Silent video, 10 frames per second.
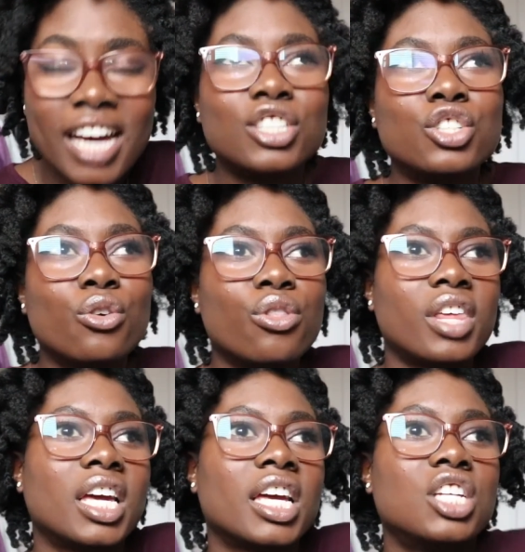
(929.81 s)
I do
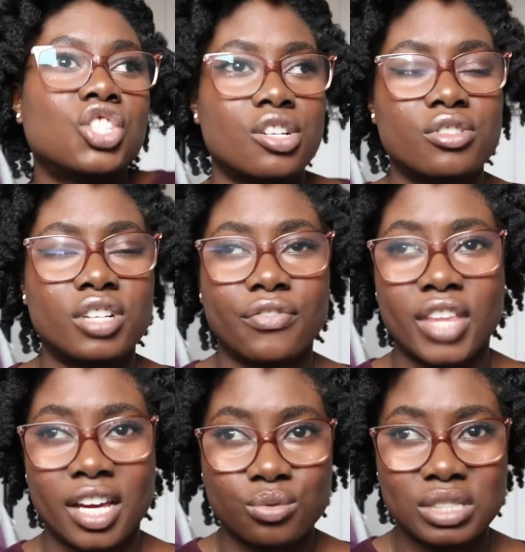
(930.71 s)
think in general if
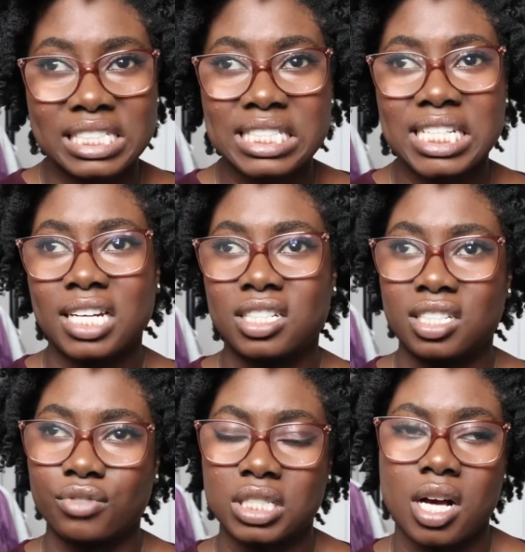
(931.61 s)
they had released it at a
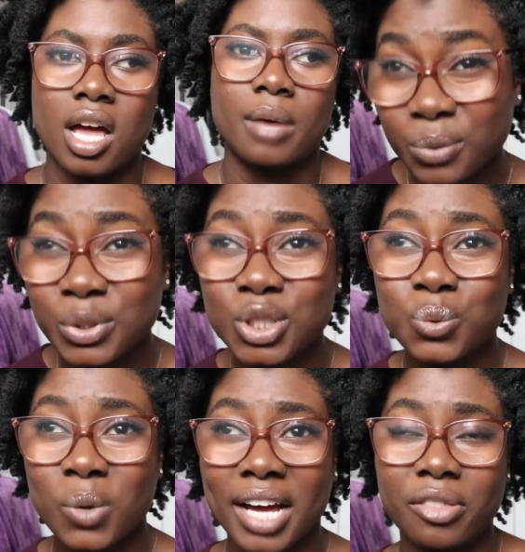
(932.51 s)
different time, which
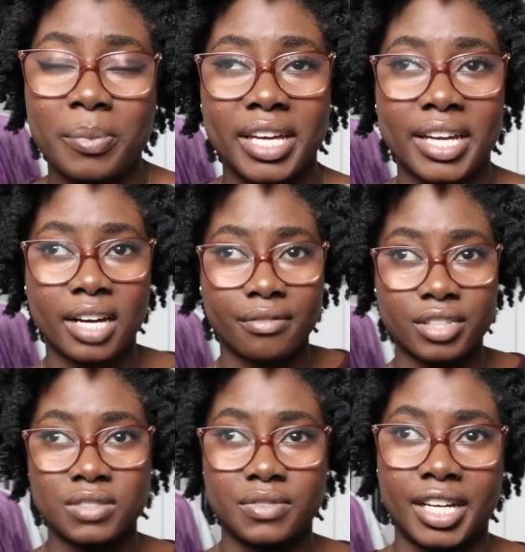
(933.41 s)
is why at the beginning of
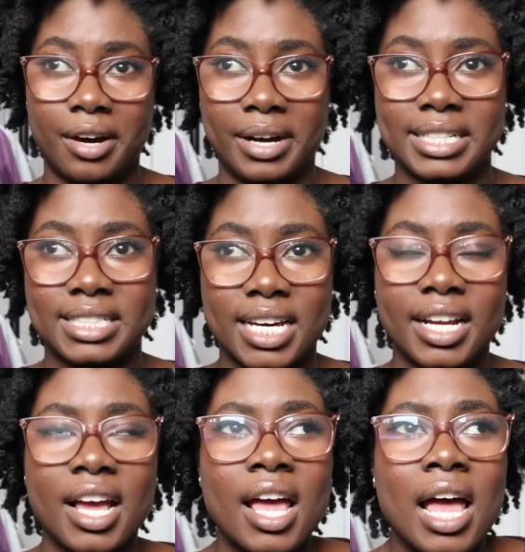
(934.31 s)
this video I said
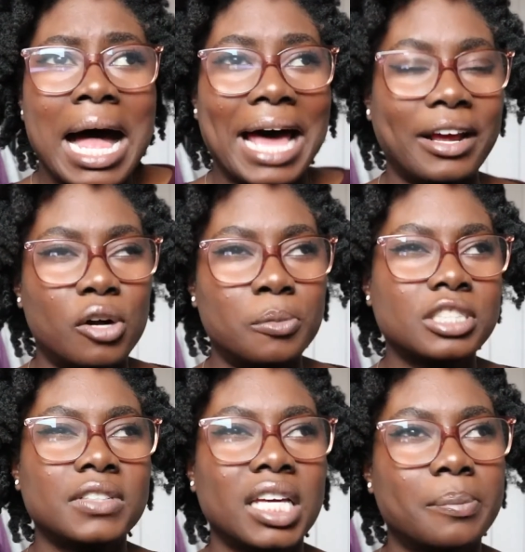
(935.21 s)
I
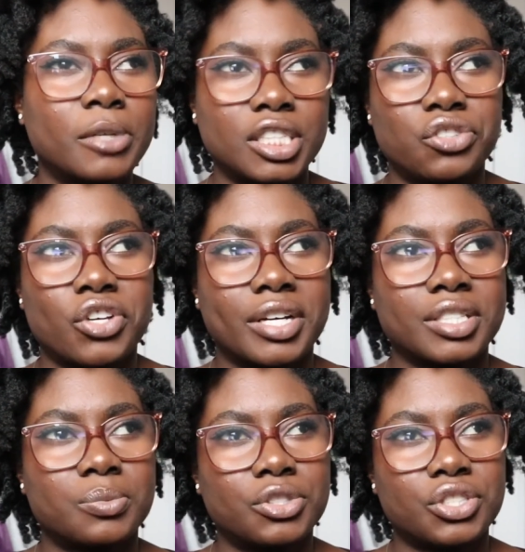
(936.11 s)
almost feel like Percy
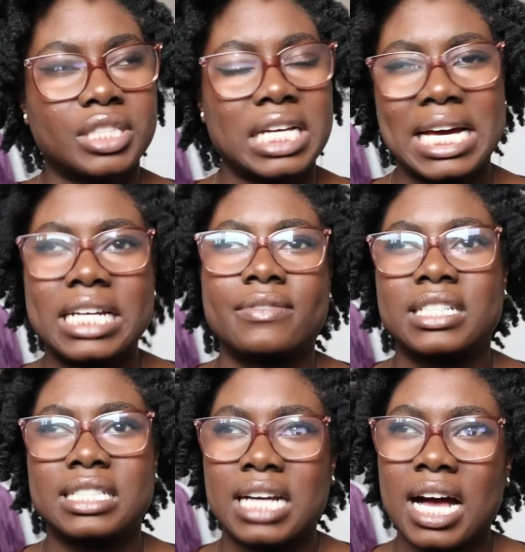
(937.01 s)
Jackson was just ahead of
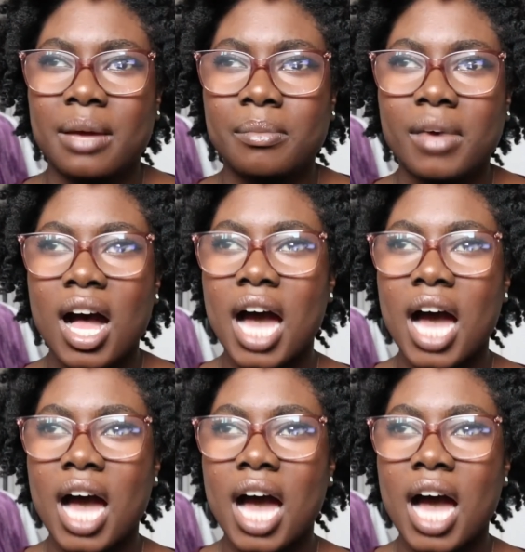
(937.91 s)
its time.